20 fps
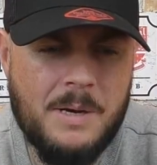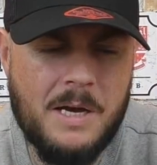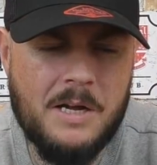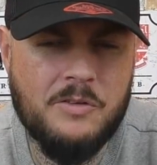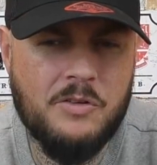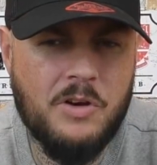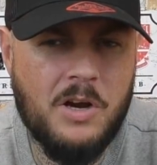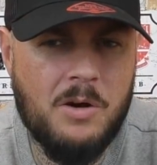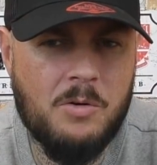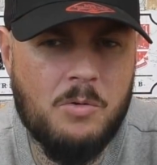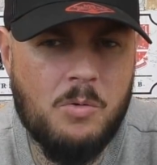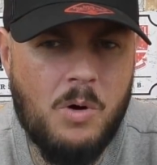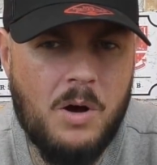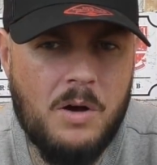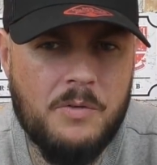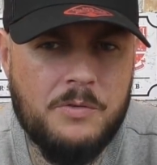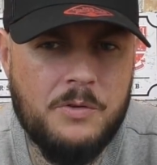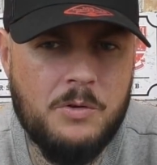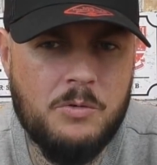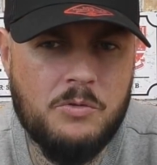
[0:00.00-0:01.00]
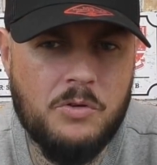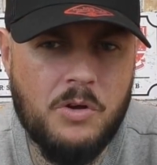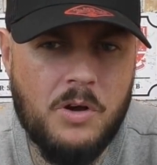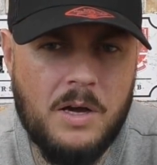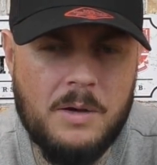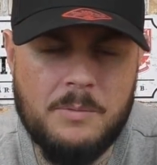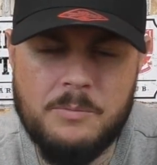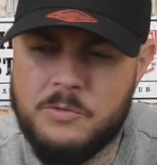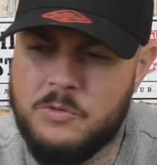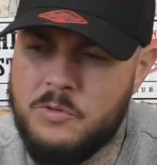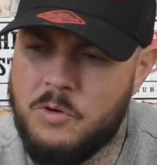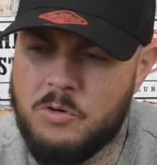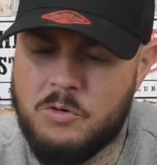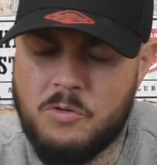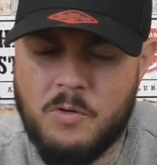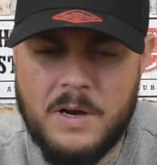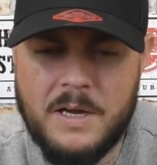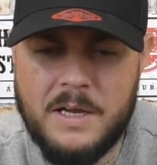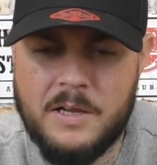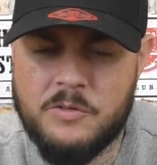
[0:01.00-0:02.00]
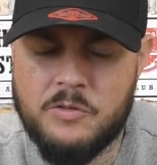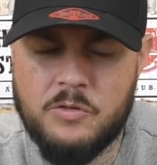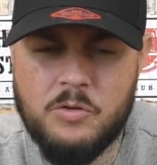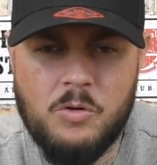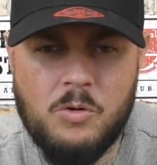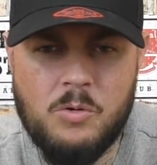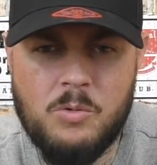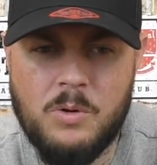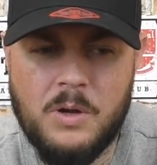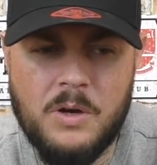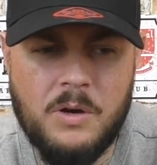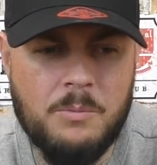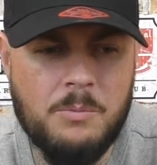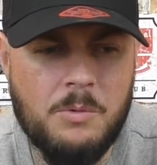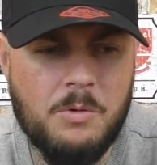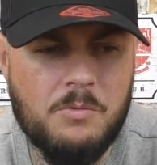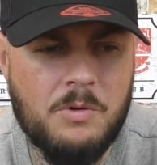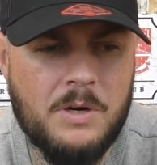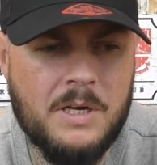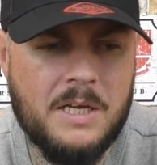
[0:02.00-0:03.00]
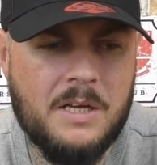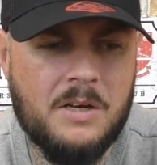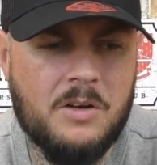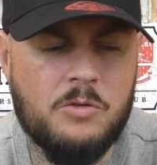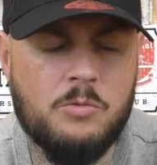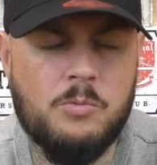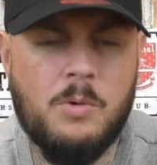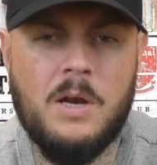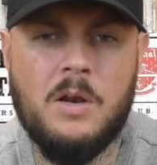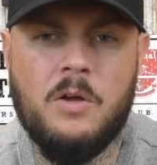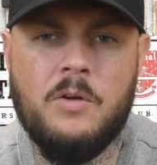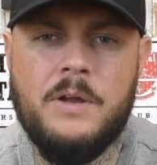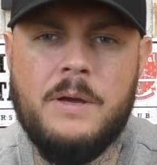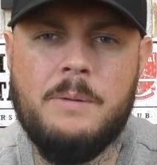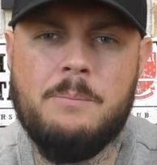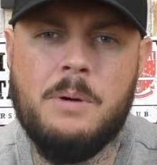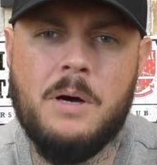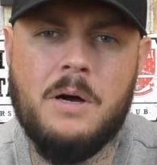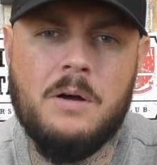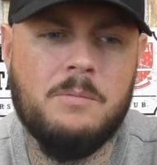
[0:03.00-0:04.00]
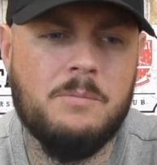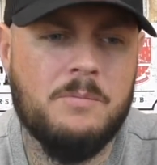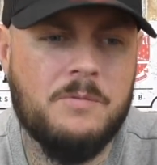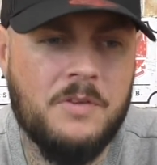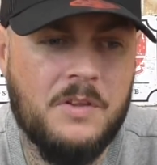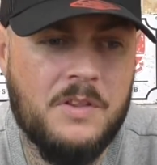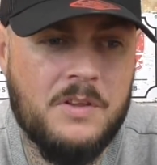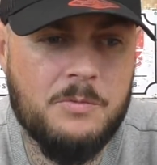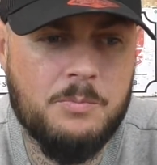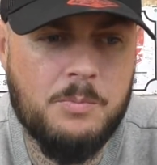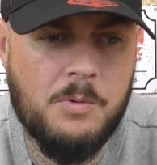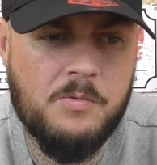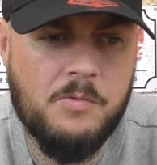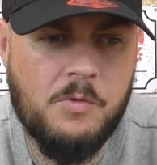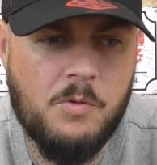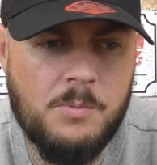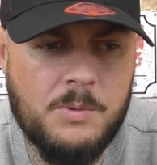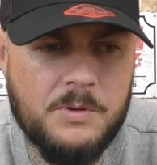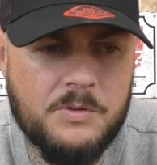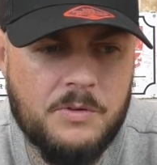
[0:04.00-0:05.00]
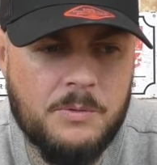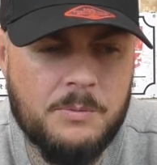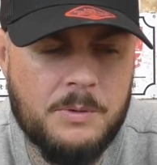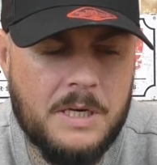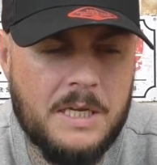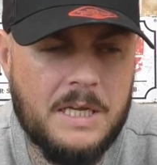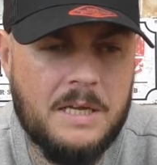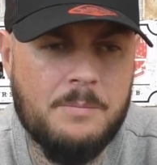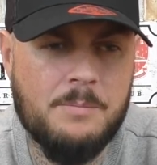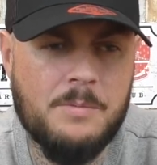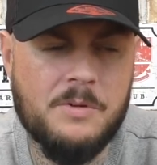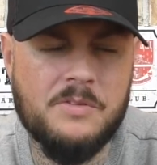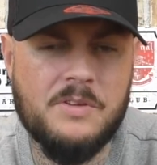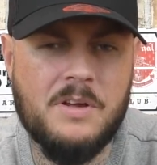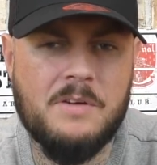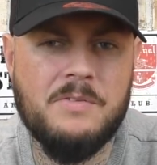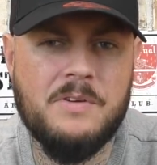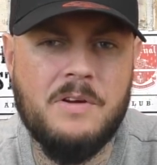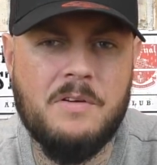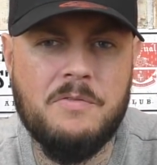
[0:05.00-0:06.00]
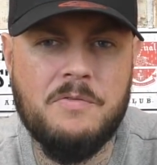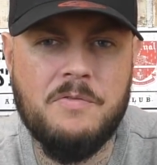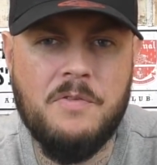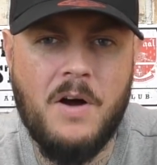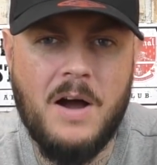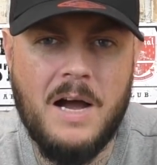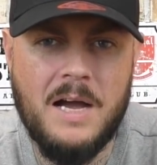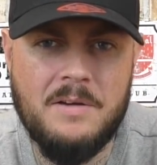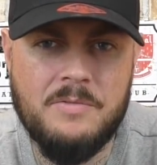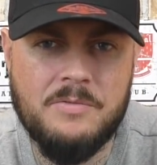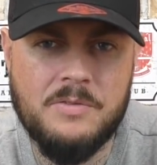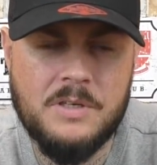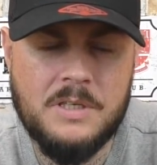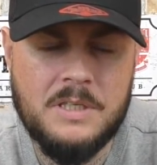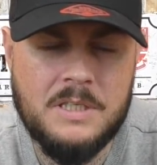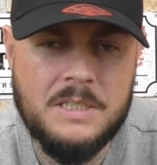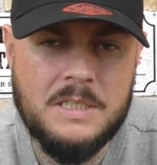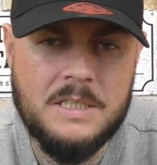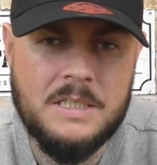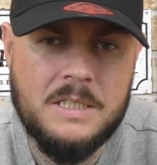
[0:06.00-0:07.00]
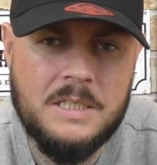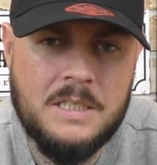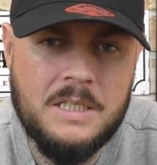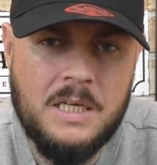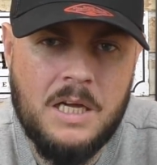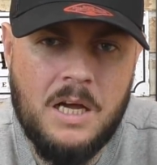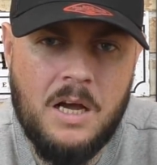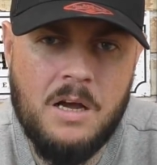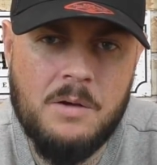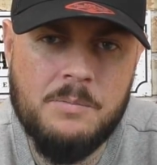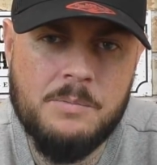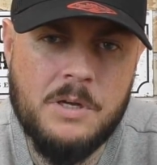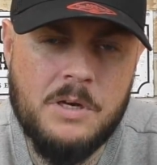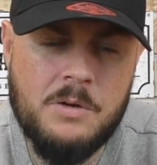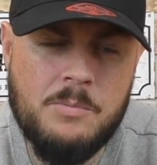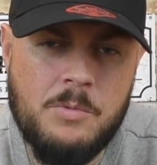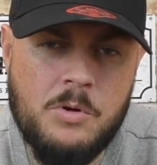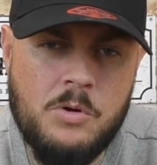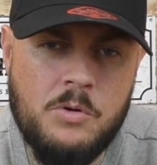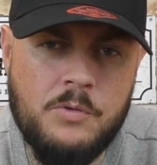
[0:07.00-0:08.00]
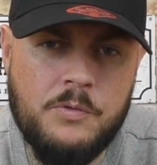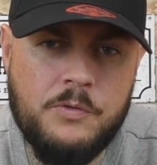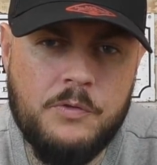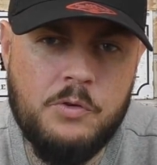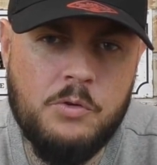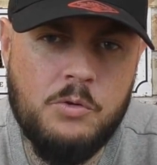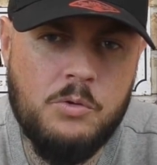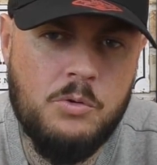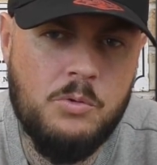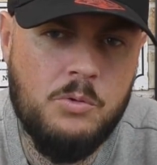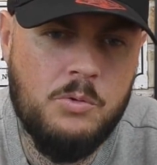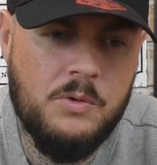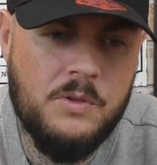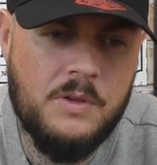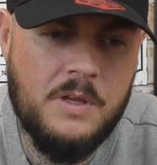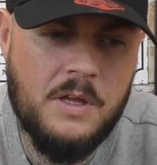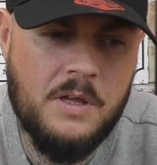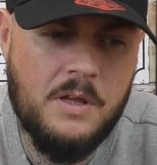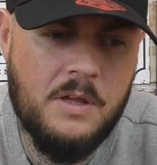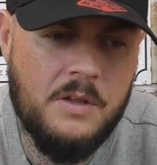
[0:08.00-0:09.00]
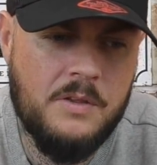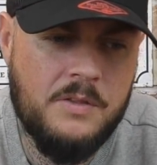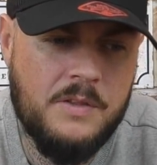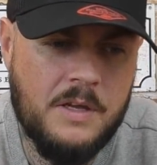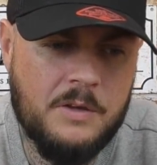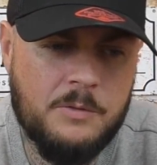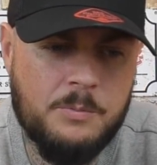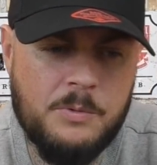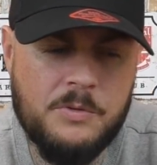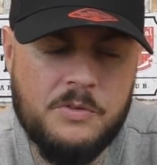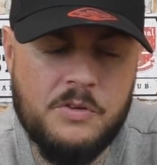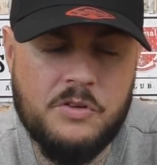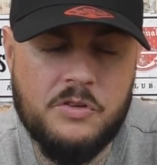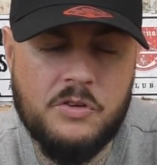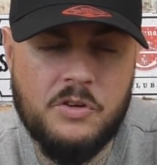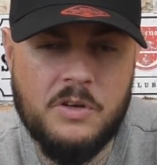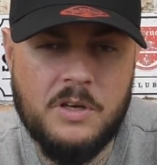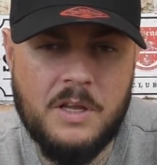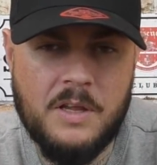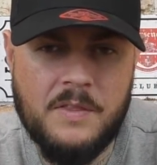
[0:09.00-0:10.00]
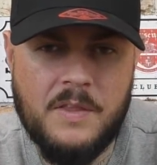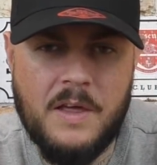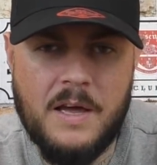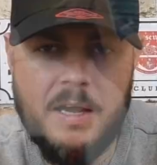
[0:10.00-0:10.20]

out of jail quite a few times. Not great at all, and I'm not really going to dwell on it, but for this performance, I'm going to give Mustafi a 5. I'm going to move to the next position, and